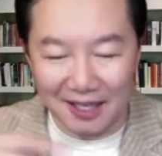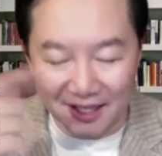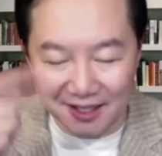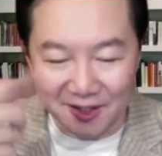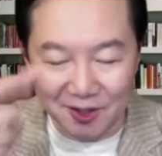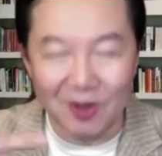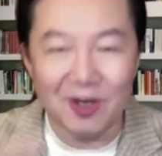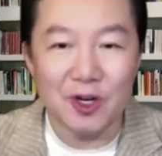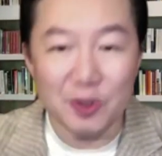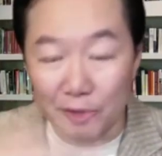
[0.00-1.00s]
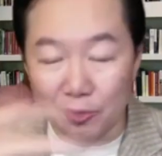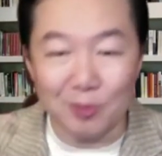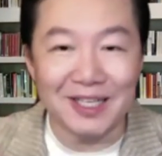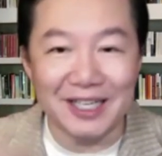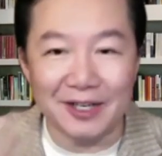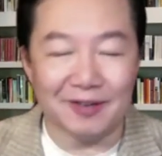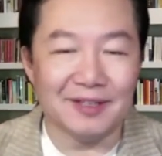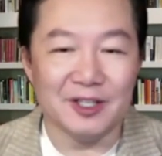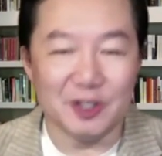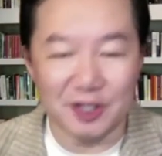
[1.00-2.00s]
your group leader,
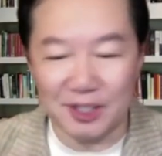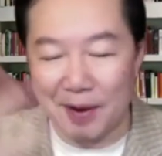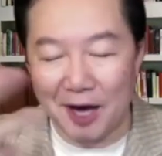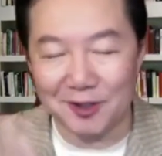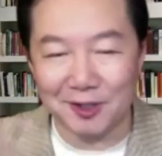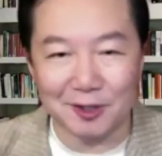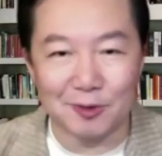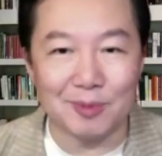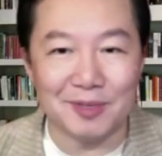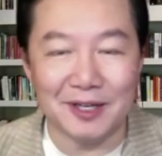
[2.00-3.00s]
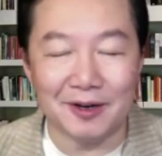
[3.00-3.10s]
your sponsor, your group leader.